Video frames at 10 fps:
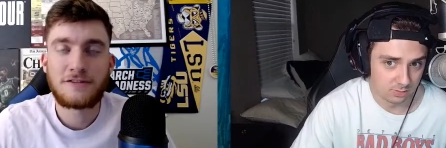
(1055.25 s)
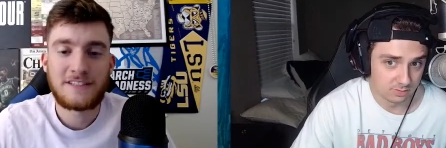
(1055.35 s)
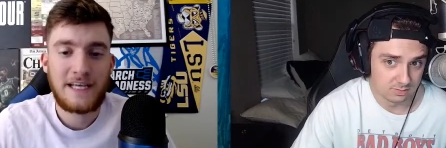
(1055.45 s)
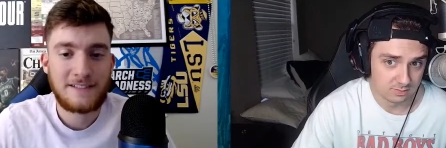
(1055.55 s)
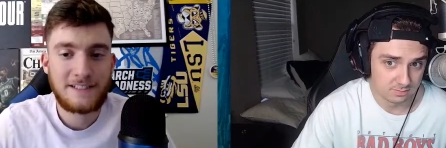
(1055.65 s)

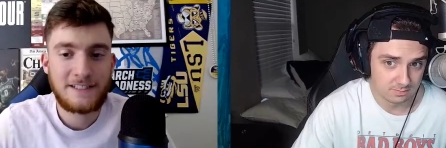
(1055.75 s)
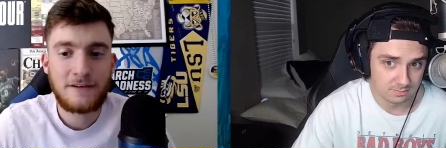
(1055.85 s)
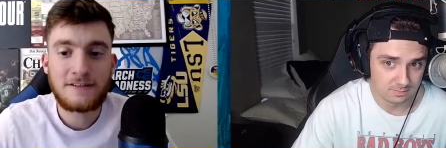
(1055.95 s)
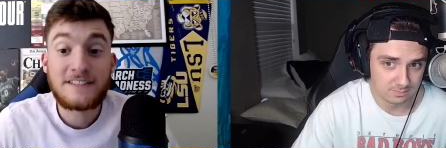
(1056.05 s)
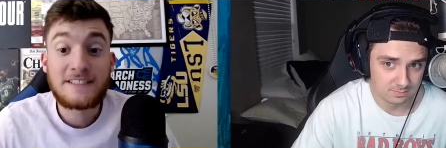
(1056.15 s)
Speaker 1: cause I
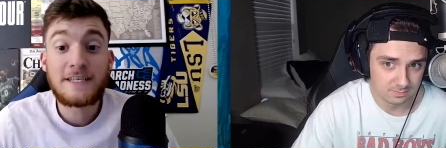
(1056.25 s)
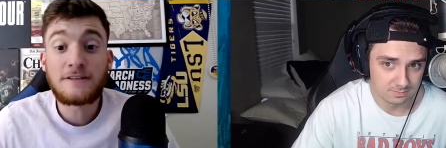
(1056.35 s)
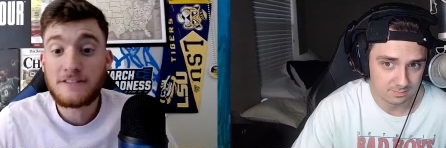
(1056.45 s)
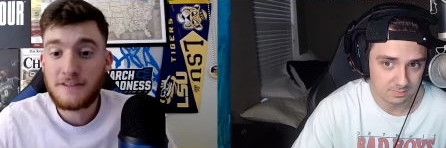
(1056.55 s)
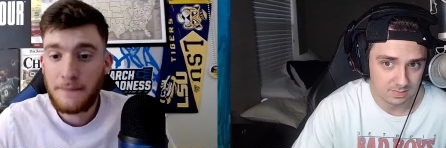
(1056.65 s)
still
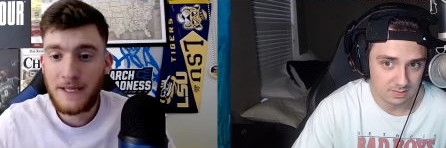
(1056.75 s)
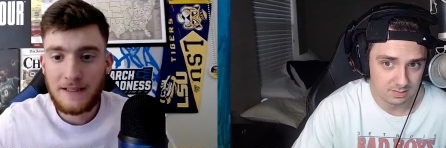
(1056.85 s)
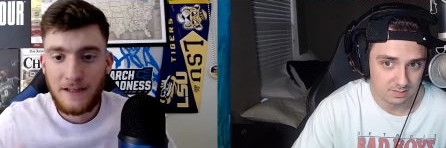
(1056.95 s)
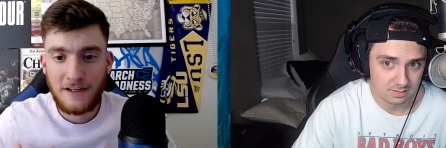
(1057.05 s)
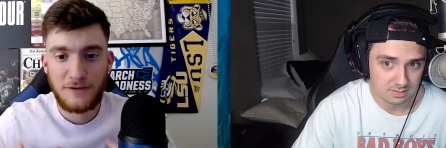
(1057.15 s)
still to
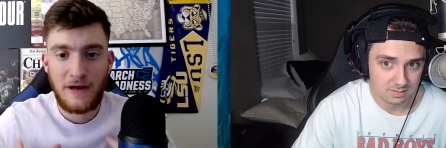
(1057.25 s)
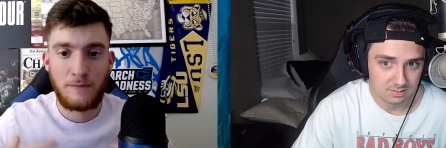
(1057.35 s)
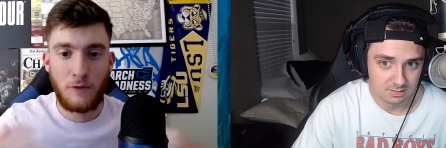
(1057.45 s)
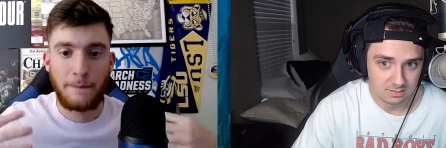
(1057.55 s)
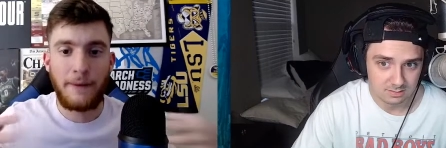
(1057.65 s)
me, Lonzo
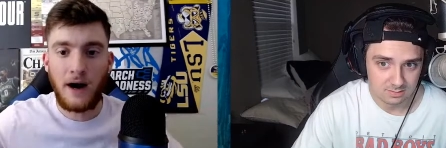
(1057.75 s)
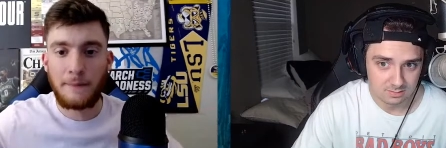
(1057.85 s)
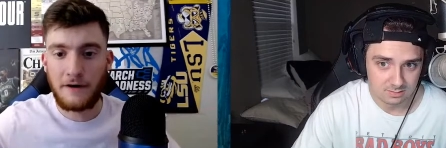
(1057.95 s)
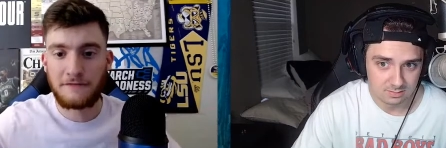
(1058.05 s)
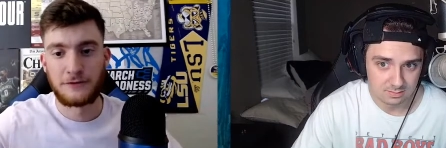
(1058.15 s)
had more
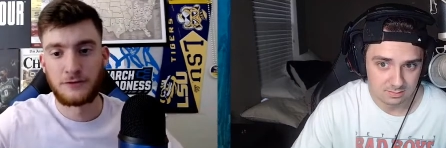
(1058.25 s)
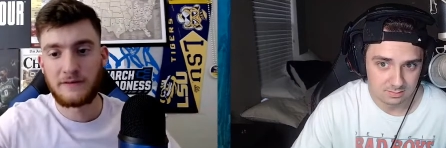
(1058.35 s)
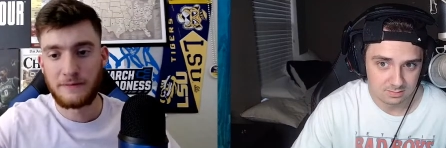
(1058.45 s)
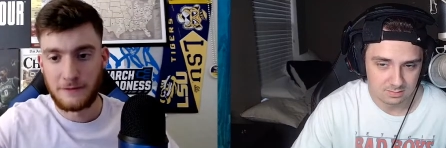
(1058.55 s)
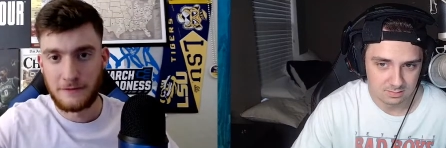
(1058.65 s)
pop off the
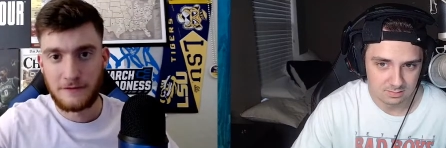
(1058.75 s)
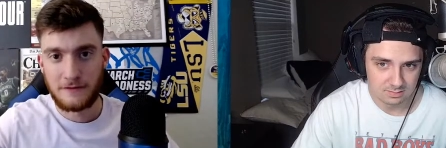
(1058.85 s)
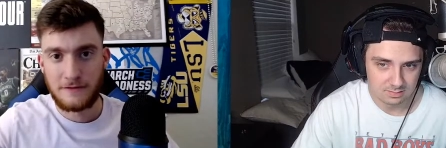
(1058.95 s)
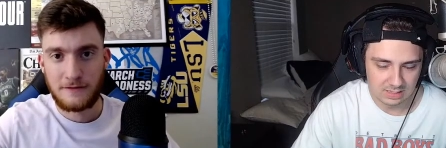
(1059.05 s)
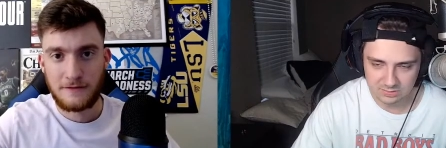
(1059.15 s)
dribble
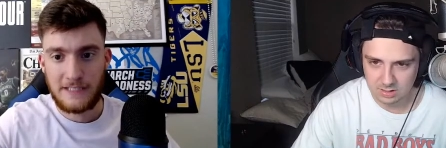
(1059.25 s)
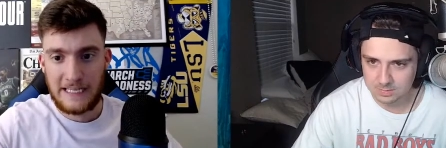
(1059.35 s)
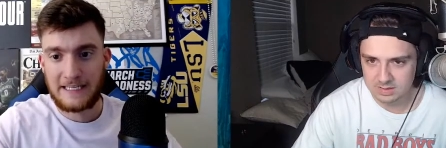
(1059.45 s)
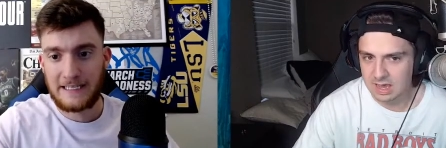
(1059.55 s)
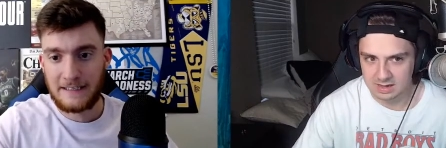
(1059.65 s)
that's what
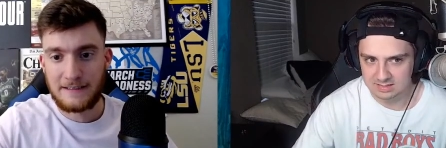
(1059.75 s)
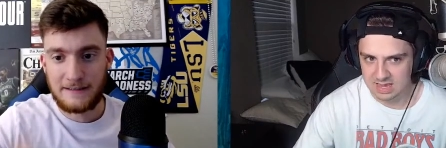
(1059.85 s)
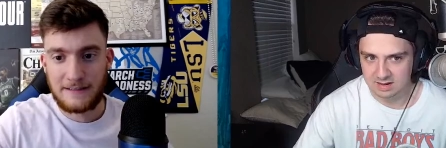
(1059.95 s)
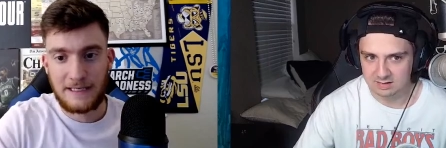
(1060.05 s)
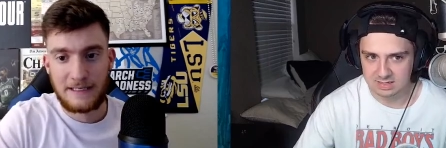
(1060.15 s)
I mean. Yeah,
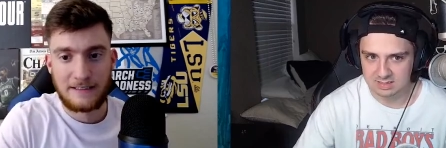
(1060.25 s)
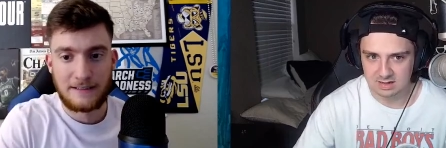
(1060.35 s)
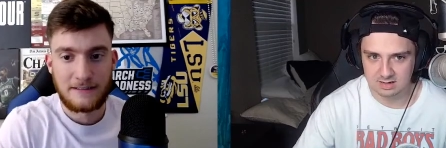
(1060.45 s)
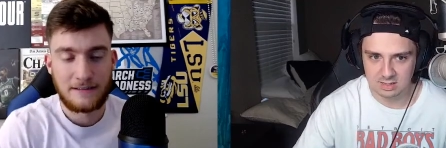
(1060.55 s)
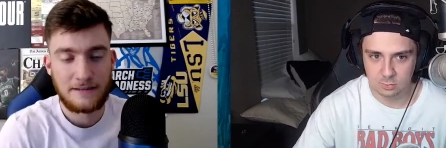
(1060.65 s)
Speaker 2: exactly. He's
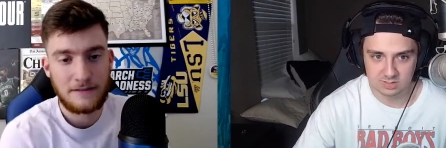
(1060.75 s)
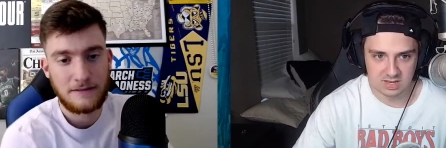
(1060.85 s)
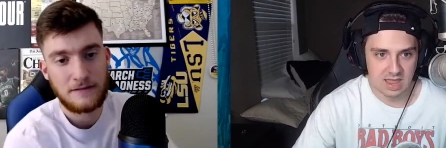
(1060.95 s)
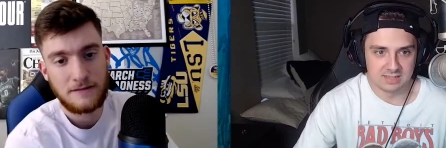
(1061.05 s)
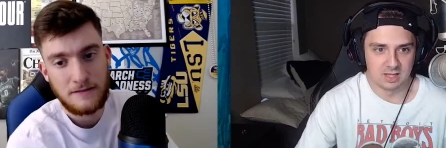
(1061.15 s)
not. He
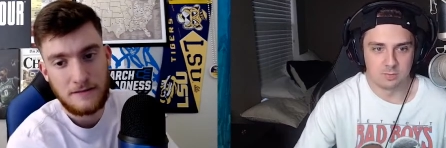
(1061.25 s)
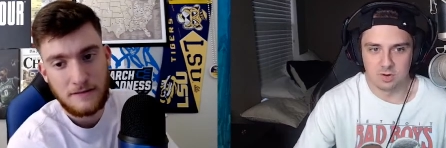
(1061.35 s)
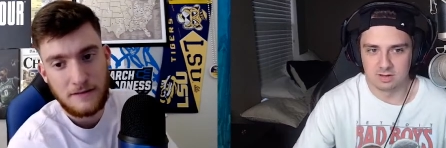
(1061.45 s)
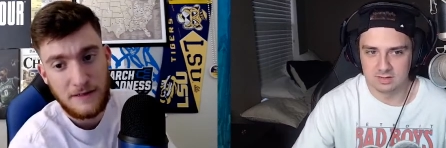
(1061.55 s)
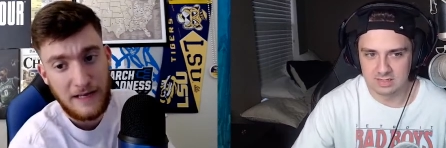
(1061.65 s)
wasn't as
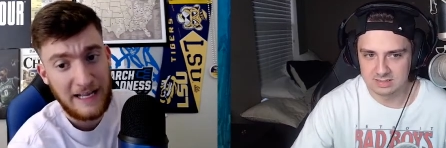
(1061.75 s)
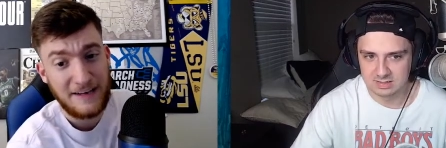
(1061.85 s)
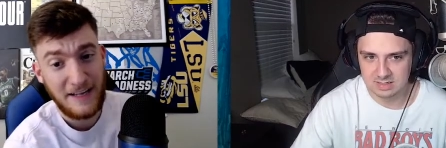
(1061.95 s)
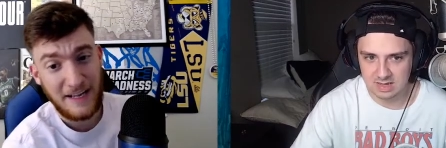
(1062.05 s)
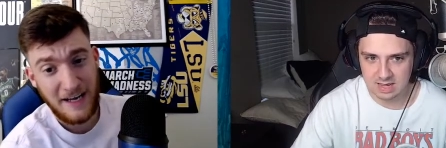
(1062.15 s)
upright.
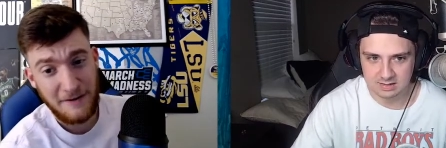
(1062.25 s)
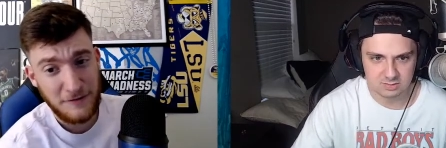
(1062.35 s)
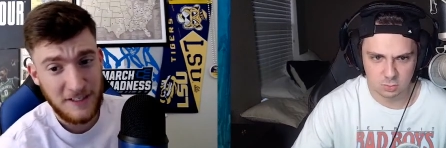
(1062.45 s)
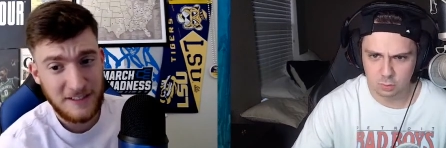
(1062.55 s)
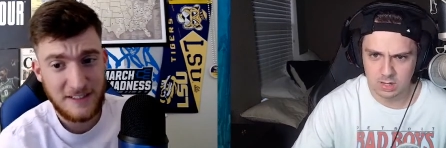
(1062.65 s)
He's and, he, had,
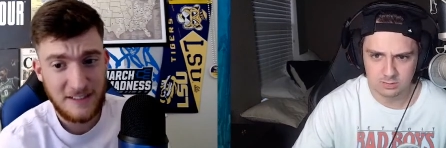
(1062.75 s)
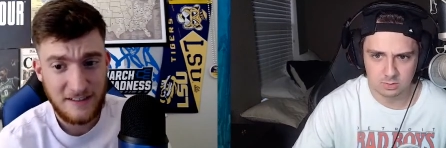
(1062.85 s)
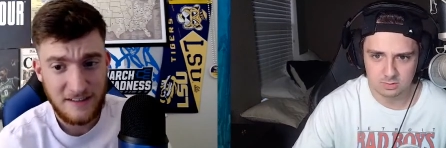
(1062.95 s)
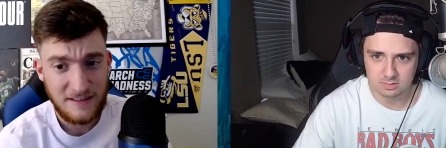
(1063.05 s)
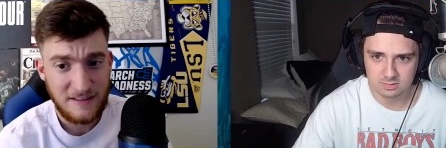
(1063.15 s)
he was nothing, way
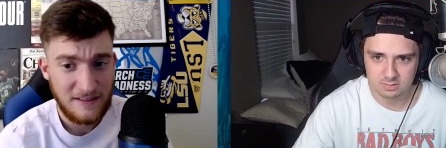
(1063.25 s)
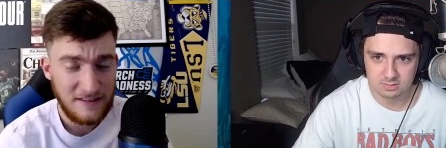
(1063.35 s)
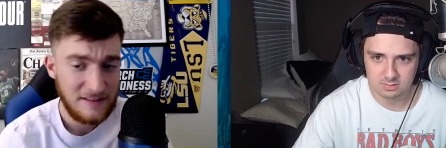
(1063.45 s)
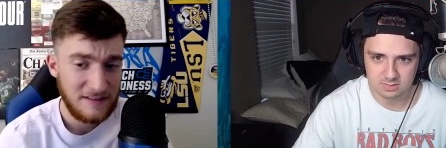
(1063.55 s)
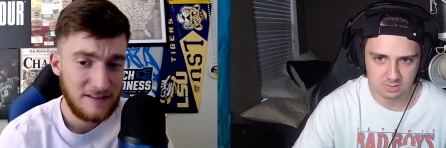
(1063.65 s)
more.
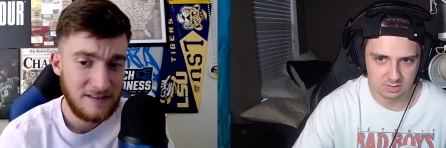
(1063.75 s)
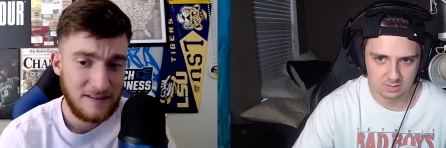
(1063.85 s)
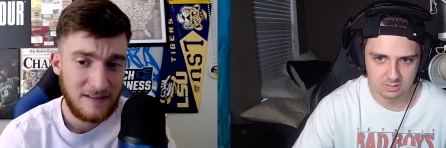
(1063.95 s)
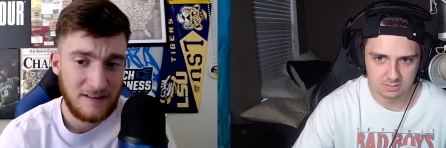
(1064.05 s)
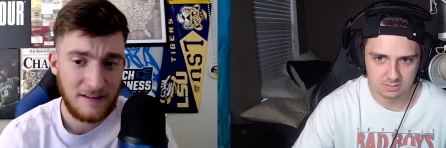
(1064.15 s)

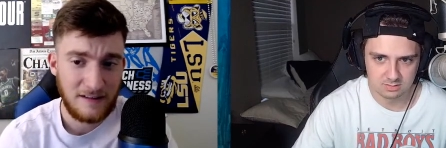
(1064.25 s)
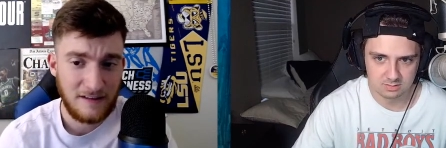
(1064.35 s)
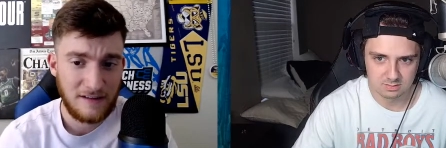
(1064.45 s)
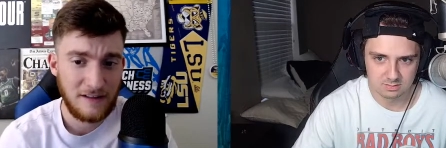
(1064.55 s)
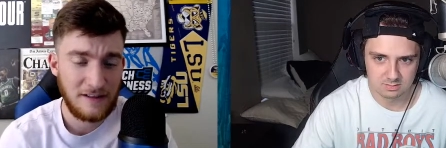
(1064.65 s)
Sorry.
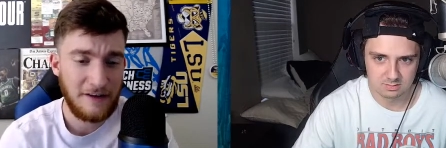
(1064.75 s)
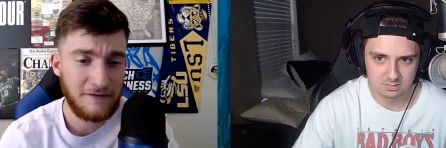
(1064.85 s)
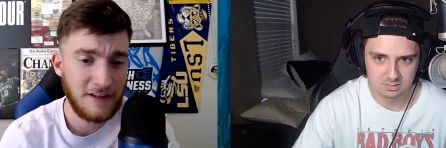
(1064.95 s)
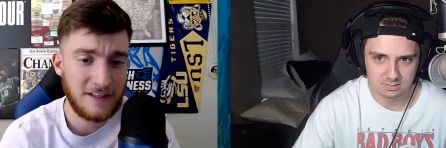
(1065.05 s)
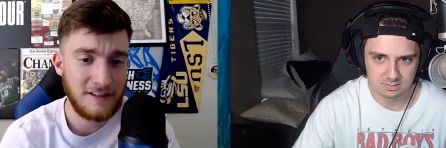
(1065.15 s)

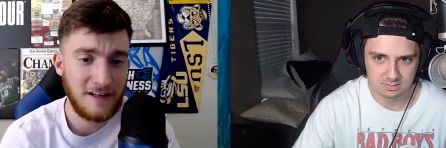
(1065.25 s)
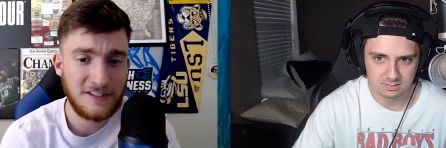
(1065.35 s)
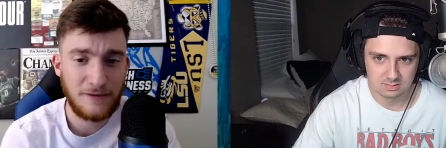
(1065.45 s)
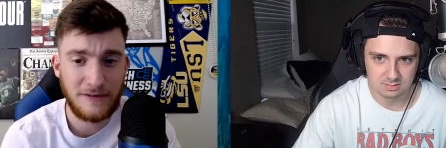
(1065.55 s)
Speaker 1: Not for nothing, Lonzo